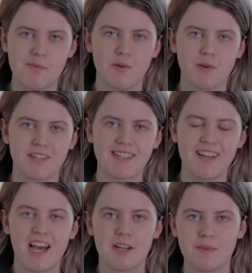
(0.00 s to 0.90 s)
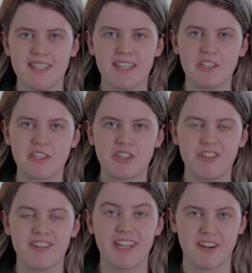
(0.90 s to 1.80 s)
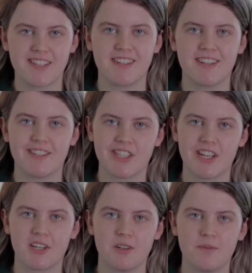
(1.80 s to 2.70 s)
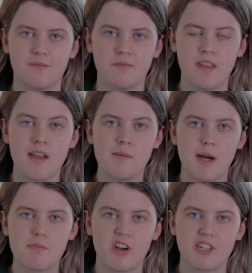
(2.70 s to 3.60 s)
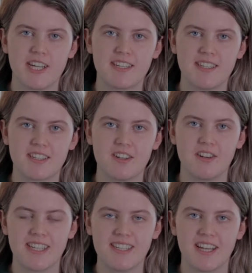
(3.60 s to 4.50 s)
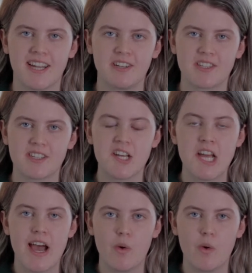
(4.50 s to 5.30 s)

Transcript: Woodward, and I'm a 6th year student in Ursuline College, Sligo. My project is called Inside Out, a